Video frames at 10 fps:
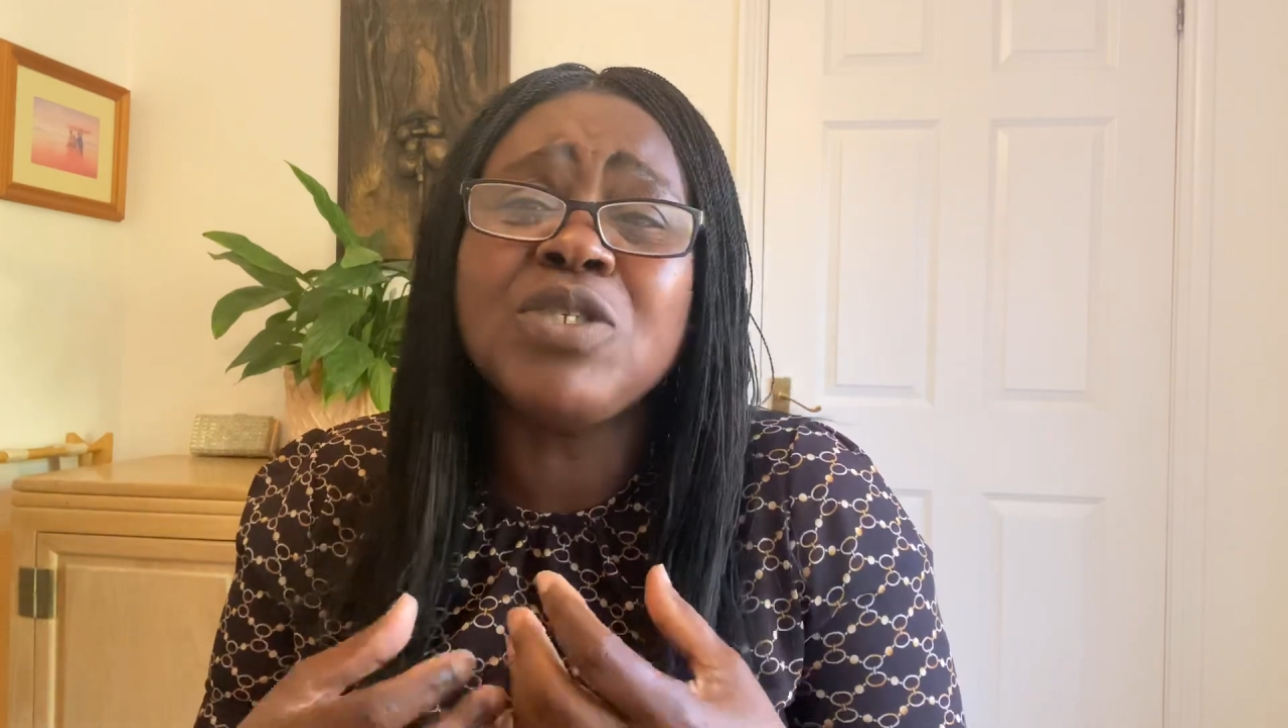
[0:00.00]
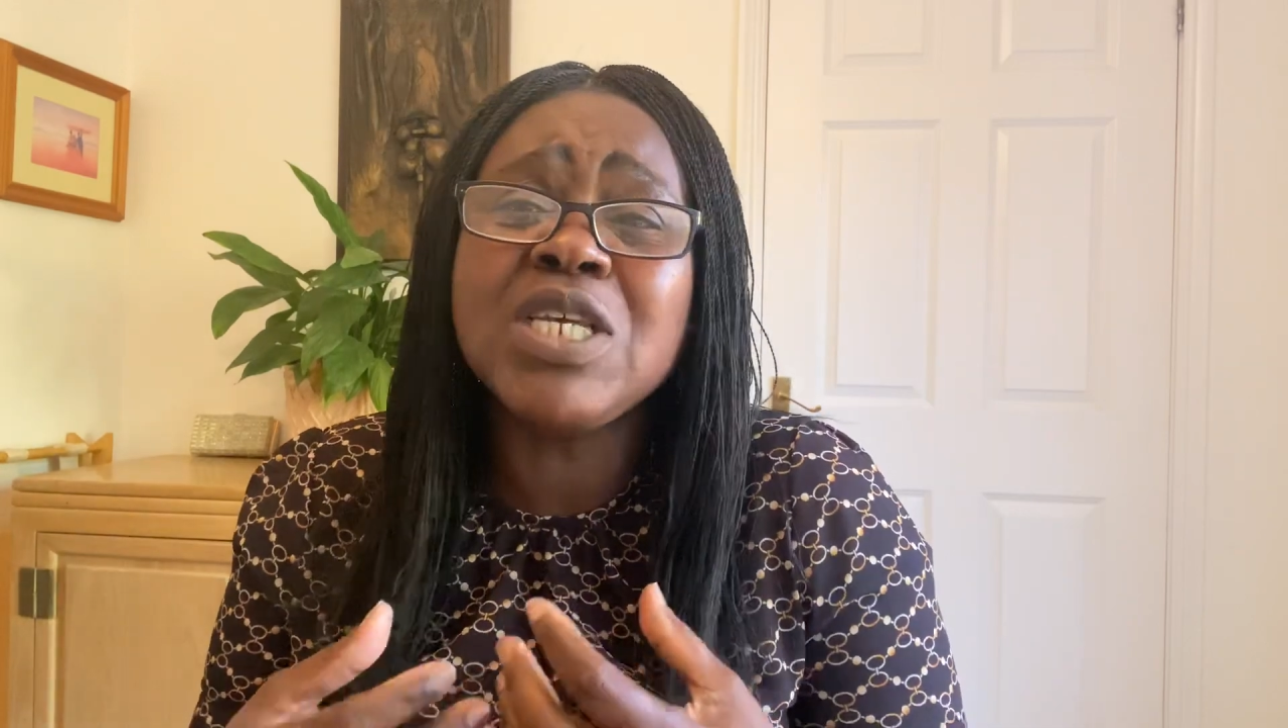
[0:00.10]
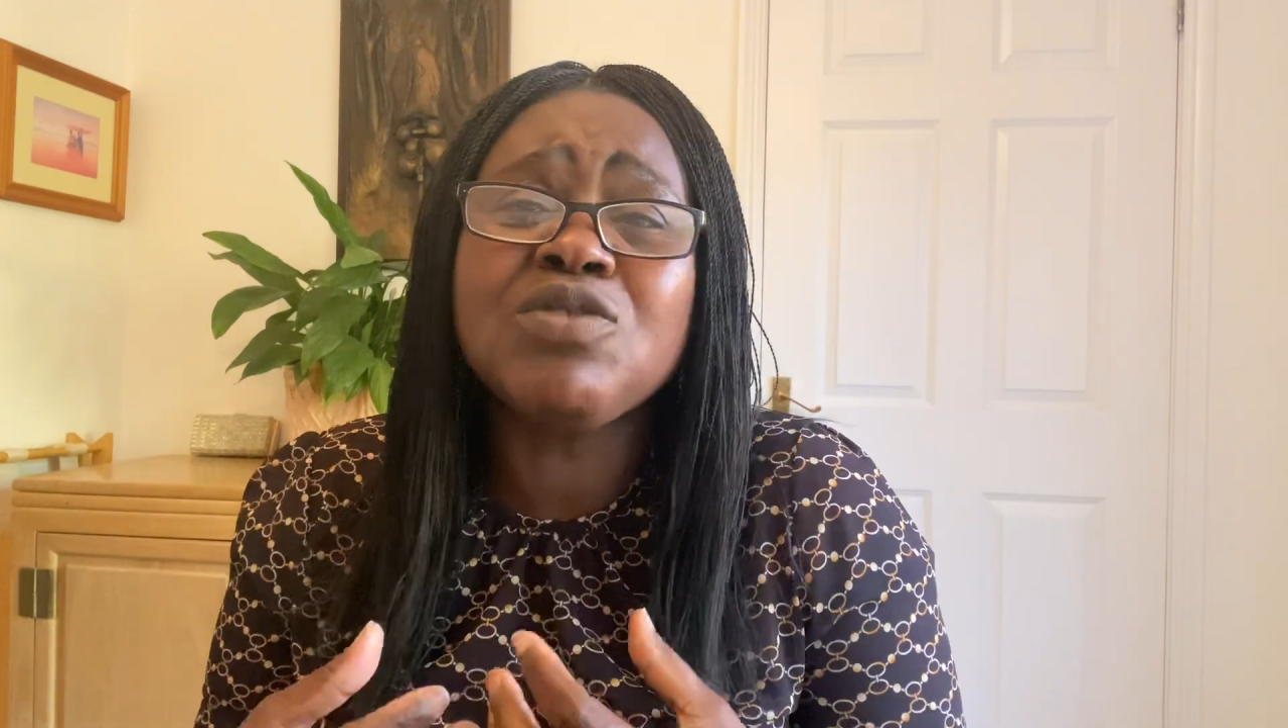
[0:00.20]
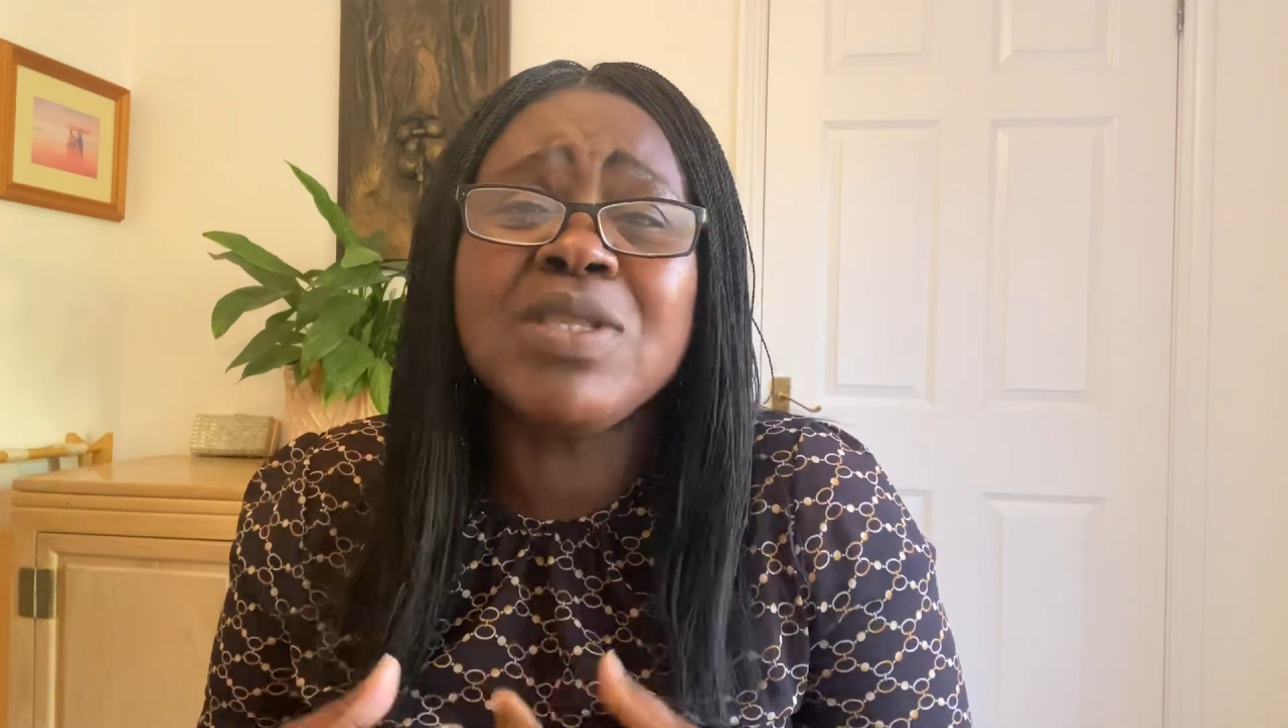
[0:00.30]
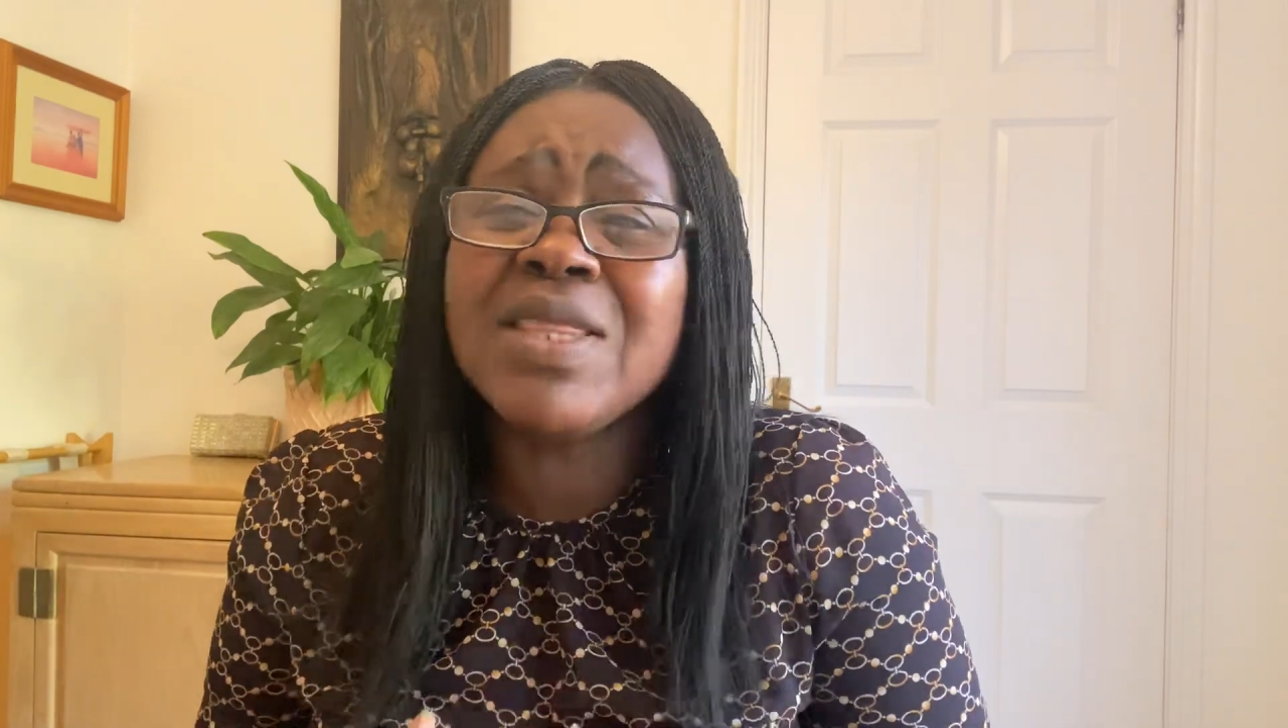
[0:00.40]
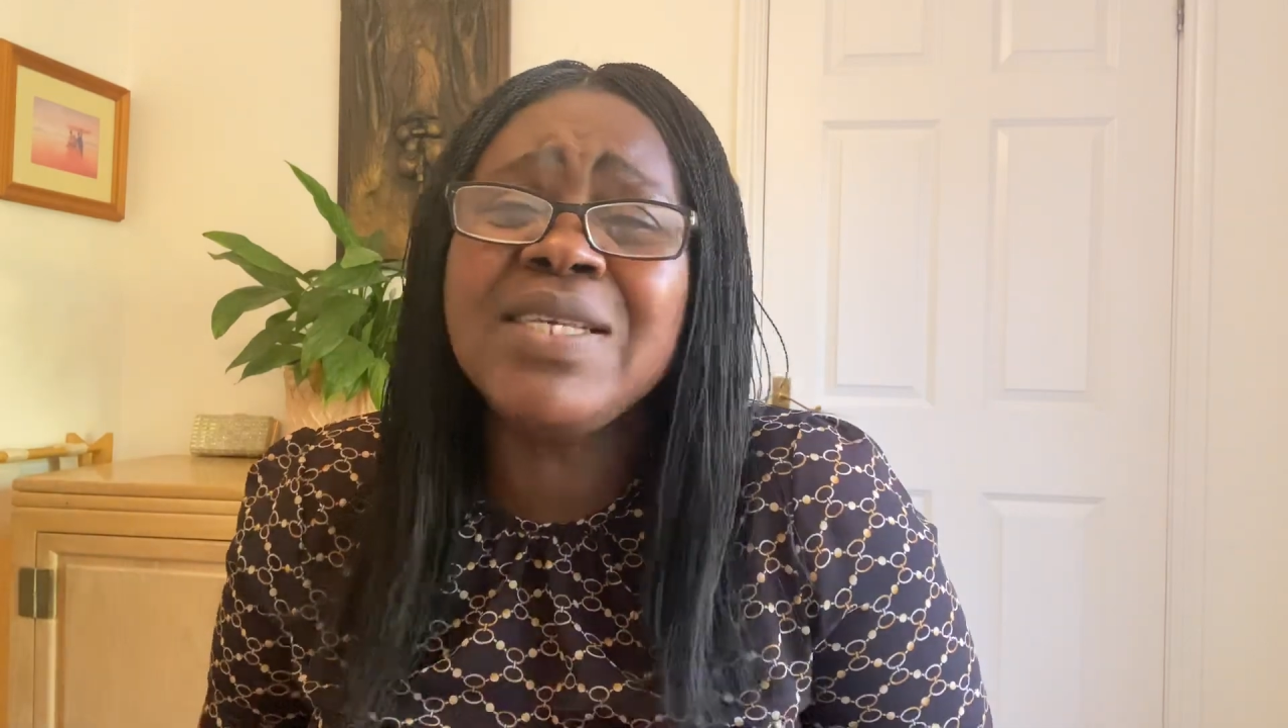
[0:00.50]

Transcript: secret